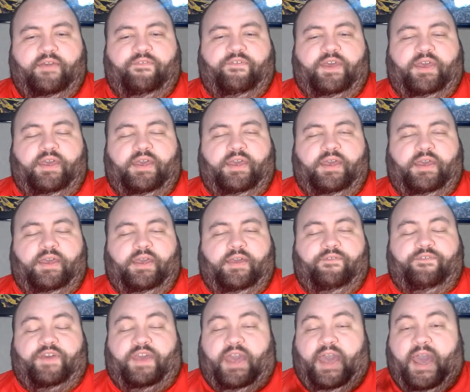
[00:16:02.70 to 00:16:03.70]
if it
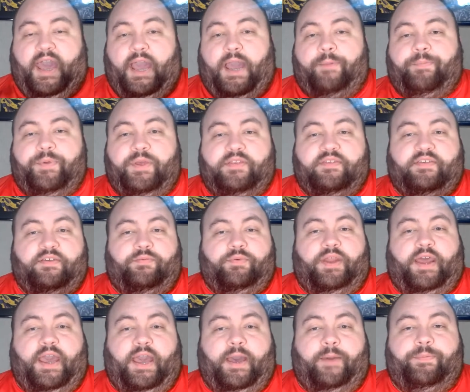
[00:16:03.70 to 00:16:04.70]
if it happens, it
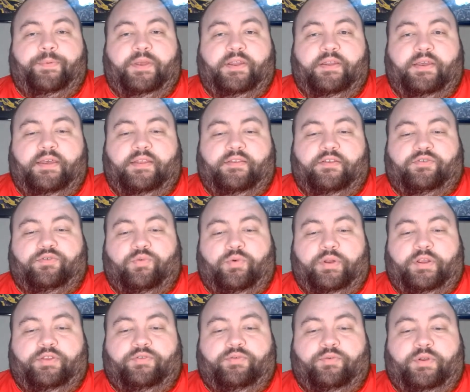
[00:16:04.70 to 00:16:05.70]
would happen in the
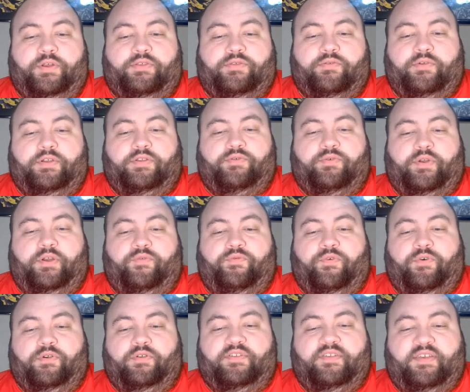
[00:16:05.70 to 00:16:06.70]

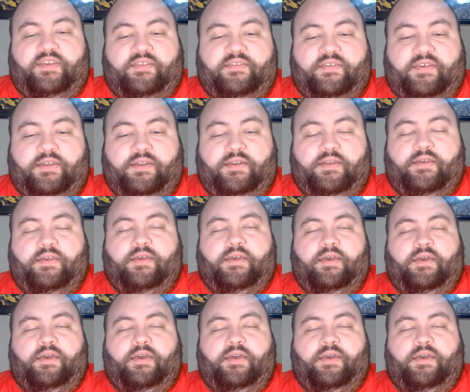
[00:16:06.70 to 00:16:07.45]
2023-24 season.